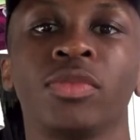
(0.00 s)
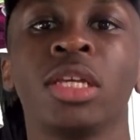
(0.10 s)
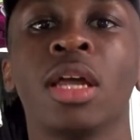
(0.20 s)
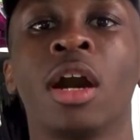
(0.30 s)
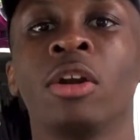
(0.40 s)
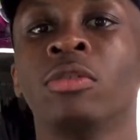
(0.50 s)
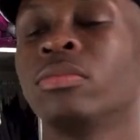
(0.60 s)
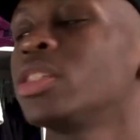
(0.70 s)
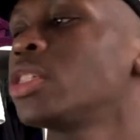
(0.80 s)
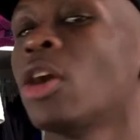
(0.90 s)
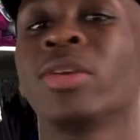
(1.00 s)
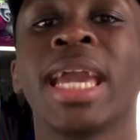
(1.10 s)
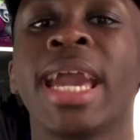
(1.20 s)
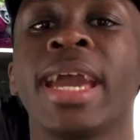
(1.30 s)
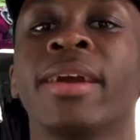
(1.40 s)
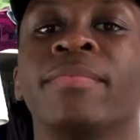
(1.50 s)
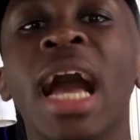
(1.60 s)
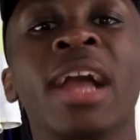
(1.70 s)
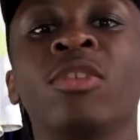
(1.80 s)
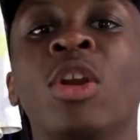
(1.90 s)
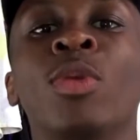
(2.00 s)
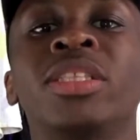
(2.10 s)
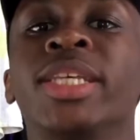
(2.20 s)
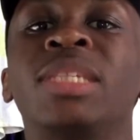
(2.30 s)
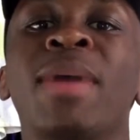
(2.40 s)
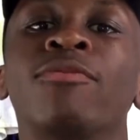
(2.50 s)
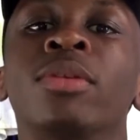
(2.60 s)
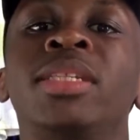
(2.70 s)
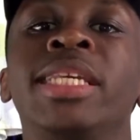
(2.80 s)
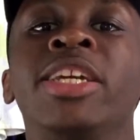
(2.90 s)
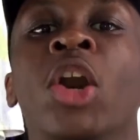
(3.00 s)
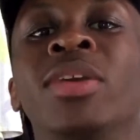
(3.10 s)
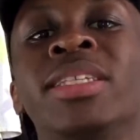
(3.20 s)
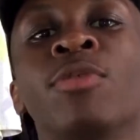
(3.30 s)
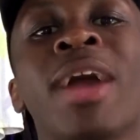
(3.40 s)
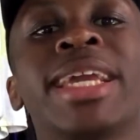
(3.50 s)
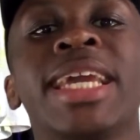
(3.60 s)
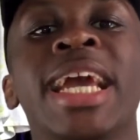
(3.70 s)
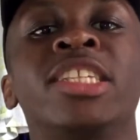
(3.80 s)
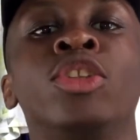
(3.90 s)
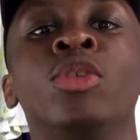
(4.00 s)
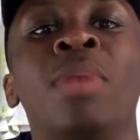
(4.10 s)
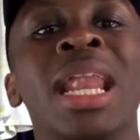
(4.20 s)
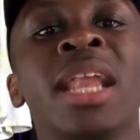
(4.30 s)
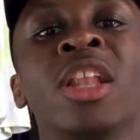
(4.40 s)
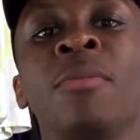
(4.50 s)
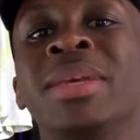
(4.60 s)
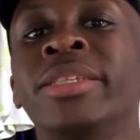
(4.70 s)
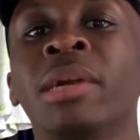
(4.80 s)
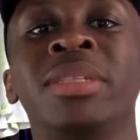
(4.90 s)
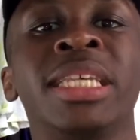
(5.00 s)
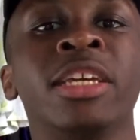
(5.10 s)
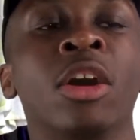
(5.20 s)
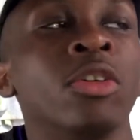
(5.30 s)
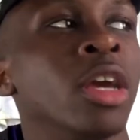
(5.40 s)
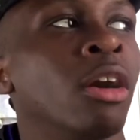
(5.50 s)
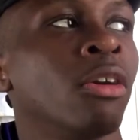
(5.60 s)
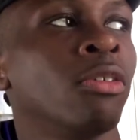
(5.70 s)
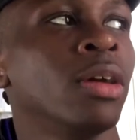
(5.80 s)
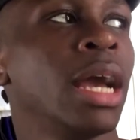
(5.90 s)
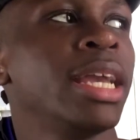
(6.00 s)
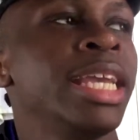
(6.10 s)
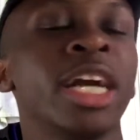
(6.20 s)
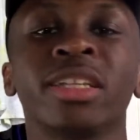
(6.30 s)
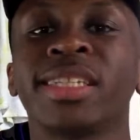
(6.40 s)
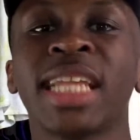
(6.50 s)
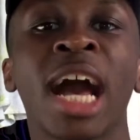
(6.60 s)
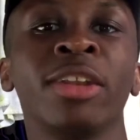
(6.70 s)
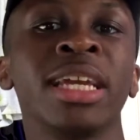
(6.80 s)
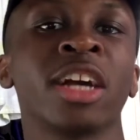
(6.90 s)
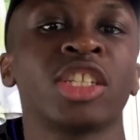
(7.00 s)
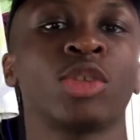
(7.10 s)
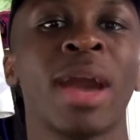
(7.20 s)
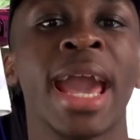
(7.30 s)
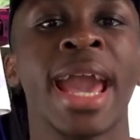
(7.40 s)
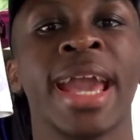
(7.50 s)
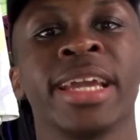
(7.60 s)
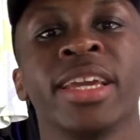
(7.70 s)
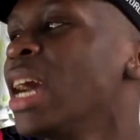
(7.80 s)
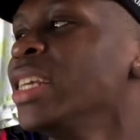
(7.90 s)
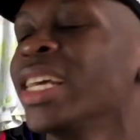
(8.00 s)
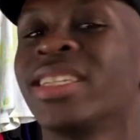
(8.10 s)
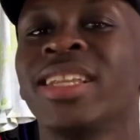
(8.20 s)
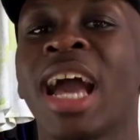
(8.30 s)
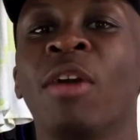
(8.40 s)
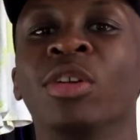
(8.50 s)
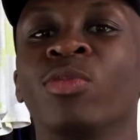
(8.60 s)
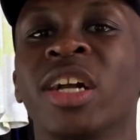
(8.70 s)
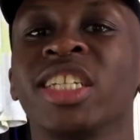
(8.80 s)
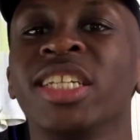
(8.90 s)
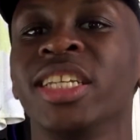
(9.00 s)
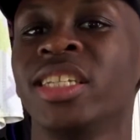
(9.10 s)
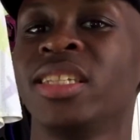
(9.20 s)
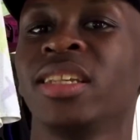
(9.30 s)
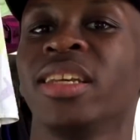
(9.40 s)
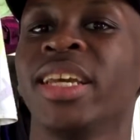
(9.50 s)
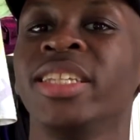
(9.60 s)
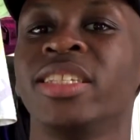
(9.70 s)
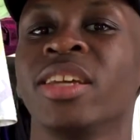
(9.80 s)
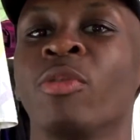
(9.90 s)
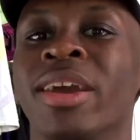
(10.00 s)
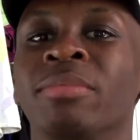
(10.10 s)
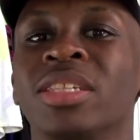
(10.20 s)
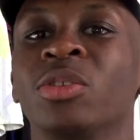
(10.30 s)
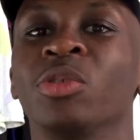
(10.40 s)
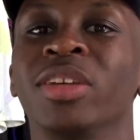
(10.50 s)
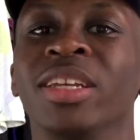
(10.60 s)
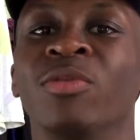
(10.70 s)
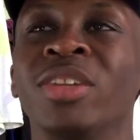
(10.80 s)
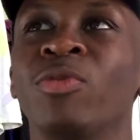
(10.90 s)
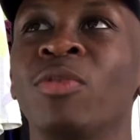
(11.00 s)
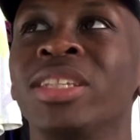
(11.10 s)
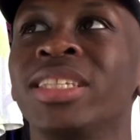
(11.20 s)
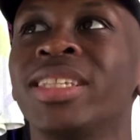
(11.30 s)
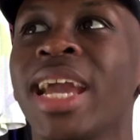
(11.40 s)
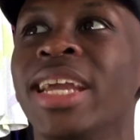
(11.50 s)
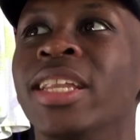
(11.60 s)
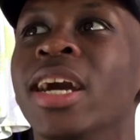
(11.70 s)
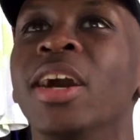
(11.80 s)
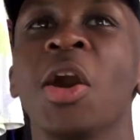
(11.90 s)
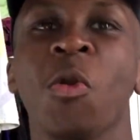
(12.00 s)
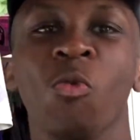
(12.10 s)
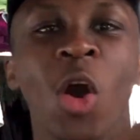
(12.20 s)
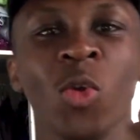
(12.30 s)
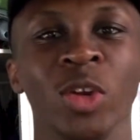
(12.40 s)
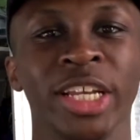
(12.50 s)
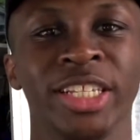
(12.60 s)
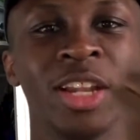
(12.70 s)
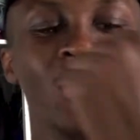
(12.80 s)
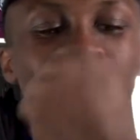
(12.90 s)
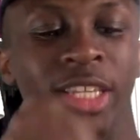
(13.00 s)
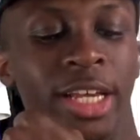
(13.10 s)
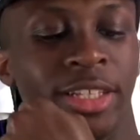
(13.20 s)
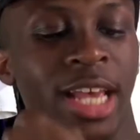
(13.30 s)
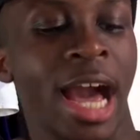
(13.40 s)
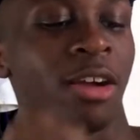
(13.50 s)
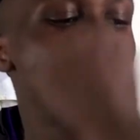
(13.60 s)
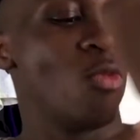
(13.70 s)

you know. So yeah, I don't know what to expect from ZICO. He's a wacky ass dude, but I love me some ZICO, yo. He got style, he got swag. Yesterday I was watching his Instagram story. What was he saying? Rollies are no TikTok.